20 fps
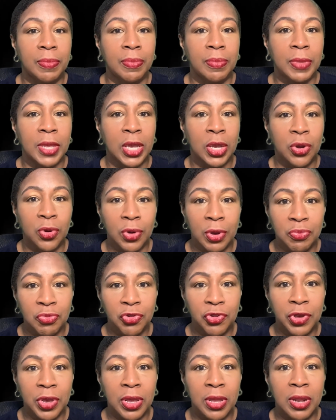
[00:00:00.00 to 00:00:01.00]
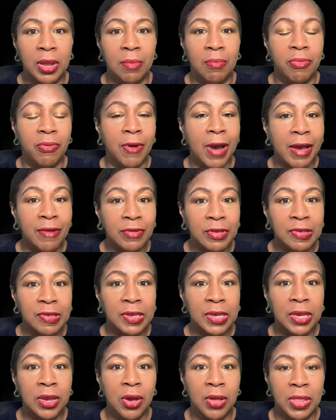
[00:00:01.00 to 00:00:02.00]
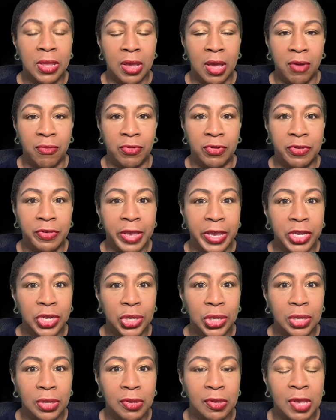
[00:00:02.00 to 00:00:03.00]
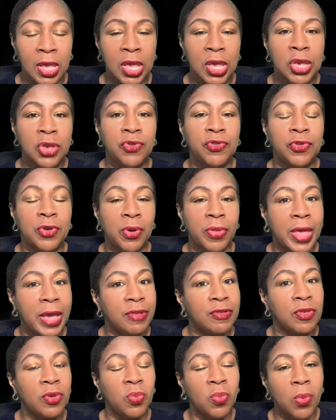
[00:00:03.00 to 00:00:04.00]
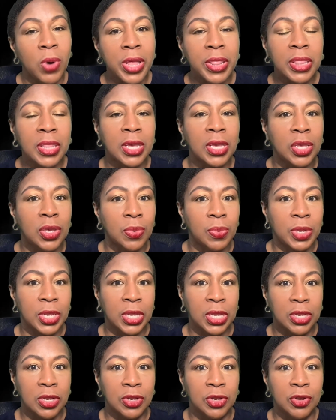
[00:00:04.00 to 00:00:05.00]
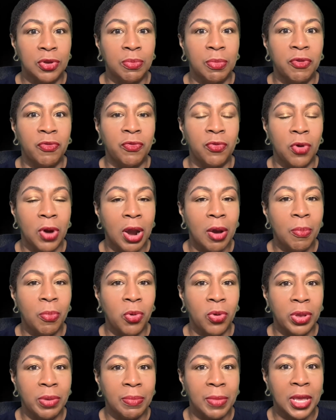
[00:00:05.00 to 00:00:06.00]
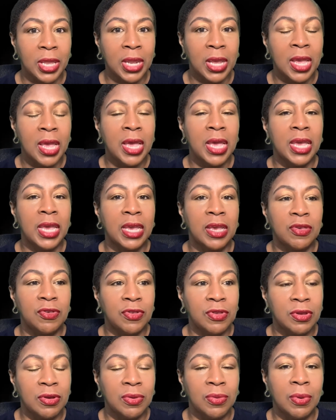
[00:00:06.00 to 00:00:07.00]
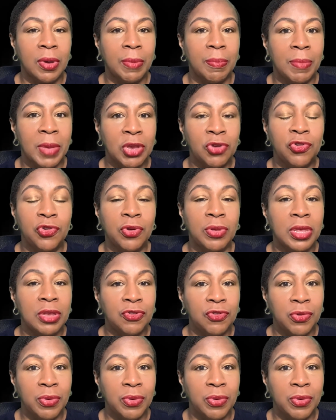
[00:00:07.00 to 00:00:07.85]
encryption and privacy on the conversations. So that's the one thing you would need to do before our appointment, is to make sure that you